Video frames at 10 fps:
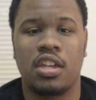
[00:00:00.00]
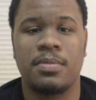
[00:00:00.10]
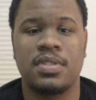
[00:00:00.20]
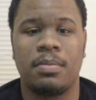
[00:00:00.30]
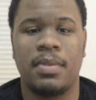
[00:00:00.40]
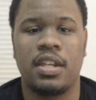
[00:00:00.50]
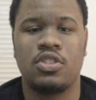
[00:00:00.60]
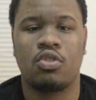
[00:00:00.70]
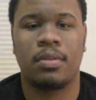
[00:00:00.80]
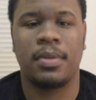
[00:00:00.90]
come to the
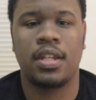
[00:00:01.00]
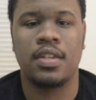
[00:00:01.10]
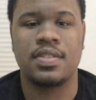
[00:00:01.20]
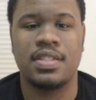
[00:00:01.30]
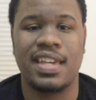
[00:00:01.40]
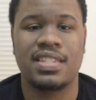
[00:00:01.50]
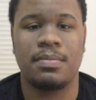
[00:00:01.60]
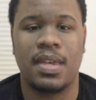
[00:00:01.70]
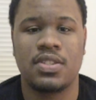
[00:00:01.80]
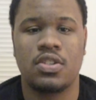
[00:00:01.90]
mandatory meetings next
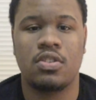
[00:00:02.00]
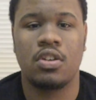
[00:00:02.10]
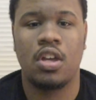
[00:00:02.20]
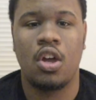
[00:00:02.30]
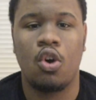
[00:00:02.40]
semester